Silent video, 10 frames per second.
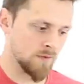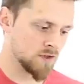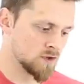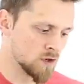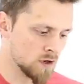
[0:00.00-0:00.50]
It
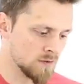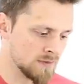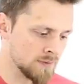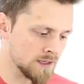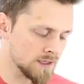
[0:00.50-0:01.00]
would
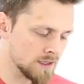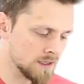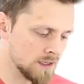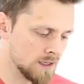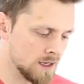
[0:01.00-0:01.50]
normally be
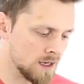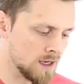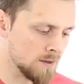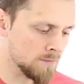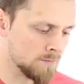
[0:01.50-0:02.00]

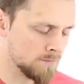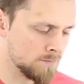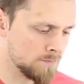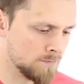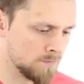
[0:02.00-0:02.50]

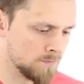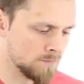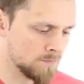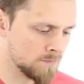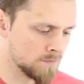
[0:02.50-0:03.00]

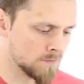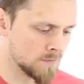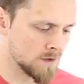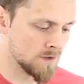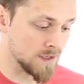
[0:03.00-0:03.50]

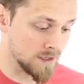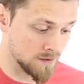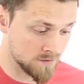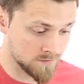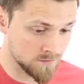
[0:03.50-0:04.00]
the
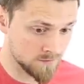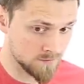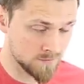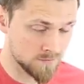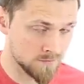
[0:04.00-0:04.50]

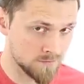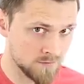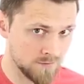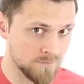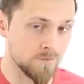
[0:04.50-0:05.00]

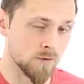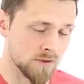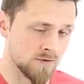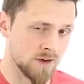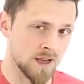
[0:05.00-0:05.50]

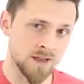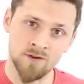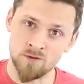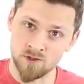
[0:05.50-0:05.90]
fourth fret if it